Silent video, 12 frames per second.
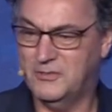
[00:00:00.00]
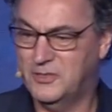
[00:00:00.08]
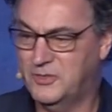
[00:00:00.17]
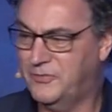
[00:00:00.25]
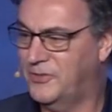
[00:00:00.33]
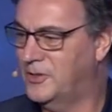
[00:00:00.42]

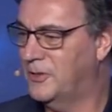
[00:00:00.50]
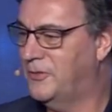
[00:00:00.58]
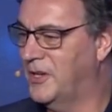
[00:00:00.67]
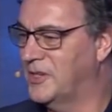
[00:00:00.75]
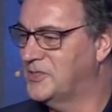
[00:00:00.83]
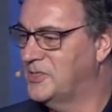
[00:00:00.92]
difficult
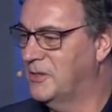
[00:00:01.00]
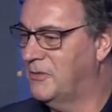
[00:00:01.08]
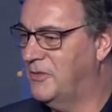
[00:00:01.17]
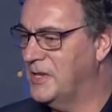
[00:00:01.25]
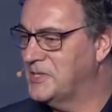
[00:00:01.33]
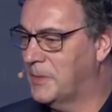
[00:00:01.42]
things, you know,
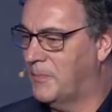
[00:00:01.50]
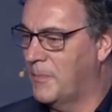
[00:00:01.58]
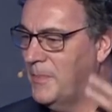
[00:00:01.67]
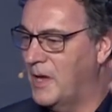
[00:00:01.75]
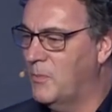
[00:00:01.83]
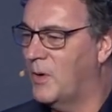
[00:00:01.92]
things that we
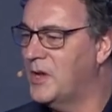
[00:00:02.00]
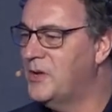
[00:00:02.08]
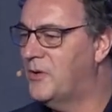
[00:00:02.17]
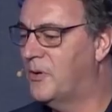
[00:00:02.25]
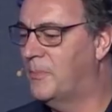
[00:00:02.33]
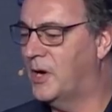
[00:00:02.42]
may
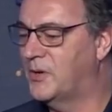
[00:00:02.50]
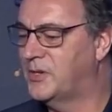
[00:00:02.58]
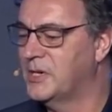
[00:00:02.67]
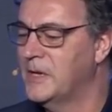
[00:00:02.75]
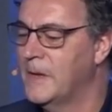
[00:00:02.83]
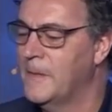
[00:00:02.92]
wonder about,
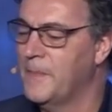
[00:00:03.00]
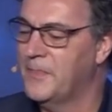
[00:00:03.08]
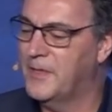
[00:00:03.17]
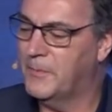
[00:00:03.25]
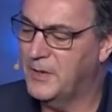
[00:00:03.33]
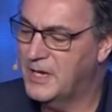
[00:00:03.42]

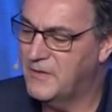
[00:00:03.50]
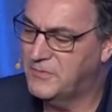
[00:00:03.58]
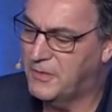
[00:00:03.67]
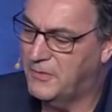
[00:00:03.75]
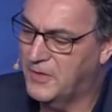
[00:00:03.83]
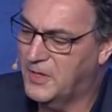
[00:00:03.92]
that we have
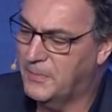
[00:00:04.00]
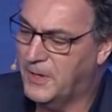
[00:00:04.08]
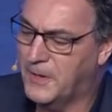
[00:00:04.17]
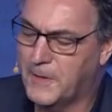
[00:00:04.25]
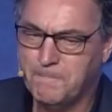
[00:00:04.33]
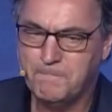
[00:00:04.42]
to think
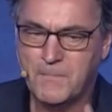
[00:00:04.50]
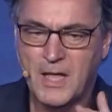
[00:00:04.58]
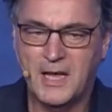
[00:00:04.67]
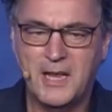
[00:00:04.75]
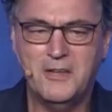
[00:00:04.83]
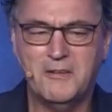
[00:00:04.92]
about.
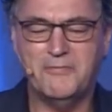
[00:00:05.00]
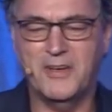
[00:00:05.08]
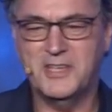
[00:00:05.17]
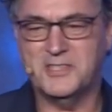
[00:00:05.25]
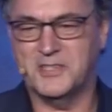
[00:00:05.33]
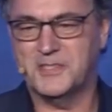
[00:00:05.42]

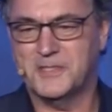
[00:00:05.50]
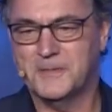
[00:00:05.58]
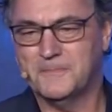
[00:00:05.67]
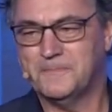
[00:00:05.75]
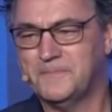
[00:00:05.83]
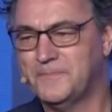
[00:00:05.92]
Interfaces.
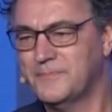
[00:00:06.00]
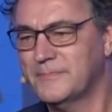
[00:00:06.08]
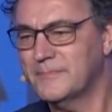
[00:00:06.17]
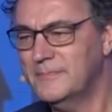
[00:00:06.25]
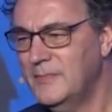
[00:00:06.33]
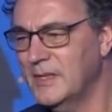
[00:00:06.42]

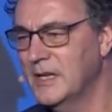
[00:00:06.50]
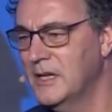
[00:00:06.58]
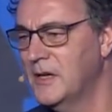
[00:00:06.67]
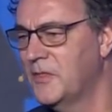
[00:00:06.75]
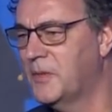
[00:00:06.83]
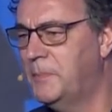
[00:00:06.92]

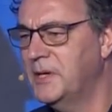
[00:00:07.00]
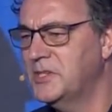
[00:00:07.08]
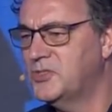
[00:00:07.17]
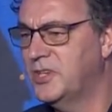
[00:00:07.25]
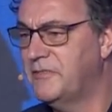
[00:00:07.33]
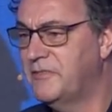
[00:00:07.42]
The
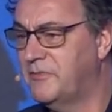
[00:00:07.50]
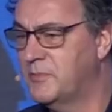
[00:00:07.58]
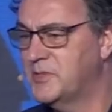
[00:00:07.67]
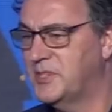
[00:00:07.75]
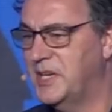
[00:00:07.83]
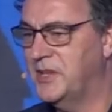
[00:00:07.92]
biggest shift we're
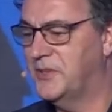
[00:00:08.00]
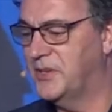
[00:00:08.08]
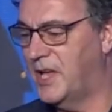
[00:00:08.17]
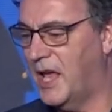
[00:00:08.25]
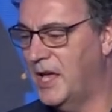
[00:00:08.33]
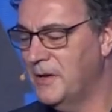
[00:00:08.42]
seeing
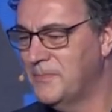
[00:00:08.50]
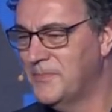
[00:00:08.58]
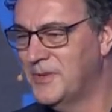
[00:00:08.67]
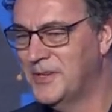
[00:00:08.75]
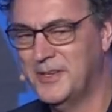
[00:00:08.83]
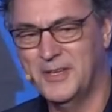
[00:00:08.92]
today,
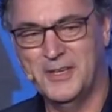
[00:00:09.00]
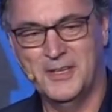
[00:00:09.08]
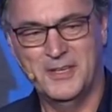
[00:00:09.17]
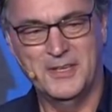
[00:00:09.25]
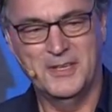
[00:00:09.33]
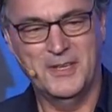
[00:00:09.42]

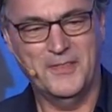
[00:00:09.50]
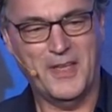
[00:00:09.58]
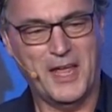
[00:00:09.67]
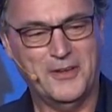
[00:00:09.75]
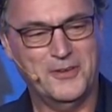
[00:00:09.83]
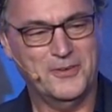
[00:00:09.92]

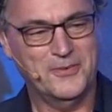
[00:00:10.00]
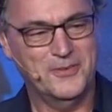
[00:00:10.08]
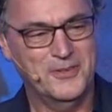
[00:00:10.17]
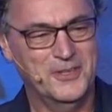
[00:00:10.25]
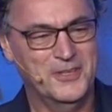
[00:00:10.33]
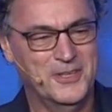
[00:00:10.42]
that
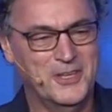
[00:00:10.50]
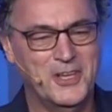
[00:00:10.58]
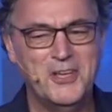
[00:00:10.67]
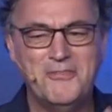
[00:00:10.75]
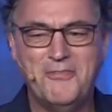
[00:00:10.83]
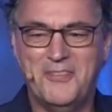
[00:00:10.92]

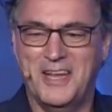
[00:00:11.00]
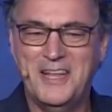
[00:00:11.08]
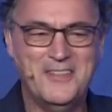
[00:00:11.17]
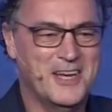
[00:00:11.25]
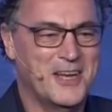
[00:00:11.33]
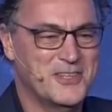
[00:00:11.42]
if the
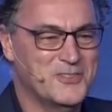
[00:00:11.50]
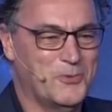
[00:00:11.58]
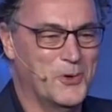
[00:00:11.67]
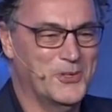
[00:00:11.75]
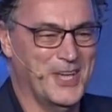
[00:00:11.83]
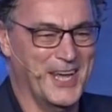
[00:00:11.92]
internet is
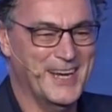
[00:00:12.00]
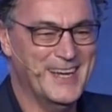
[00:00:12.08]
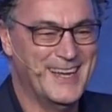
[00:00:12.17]
working,